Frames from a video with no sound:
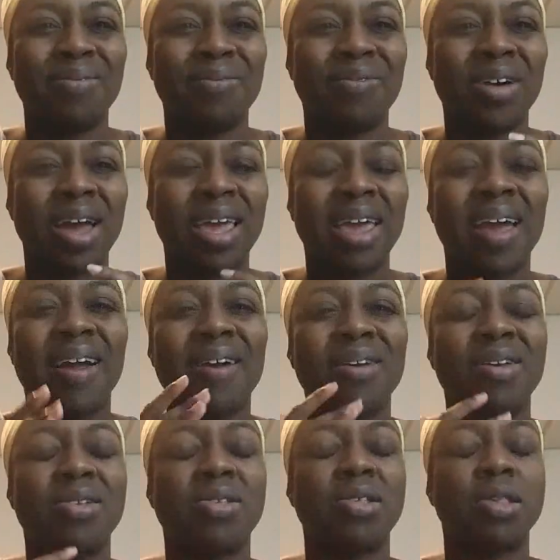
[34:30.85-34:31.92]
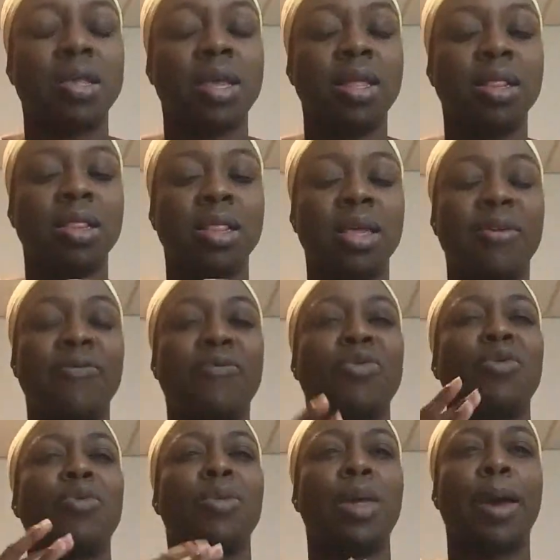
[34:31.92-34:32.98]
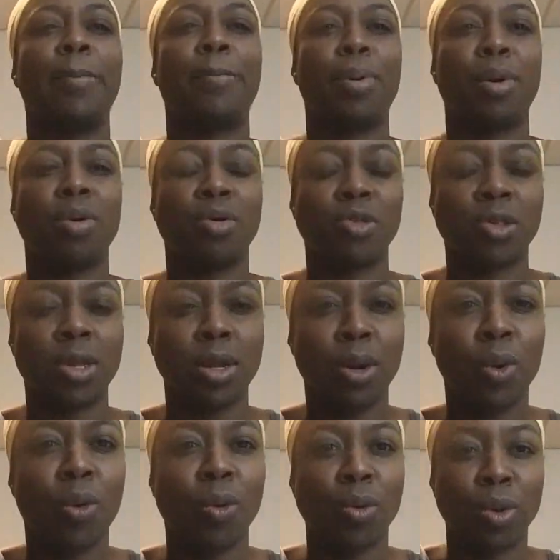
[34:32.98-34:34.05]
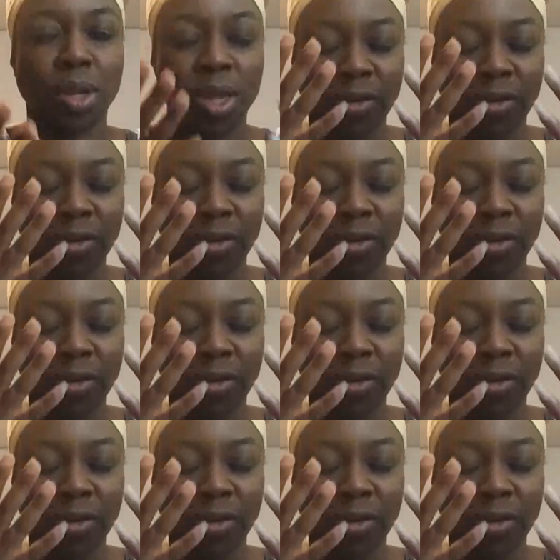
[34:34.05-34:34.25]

vicariously live through that person or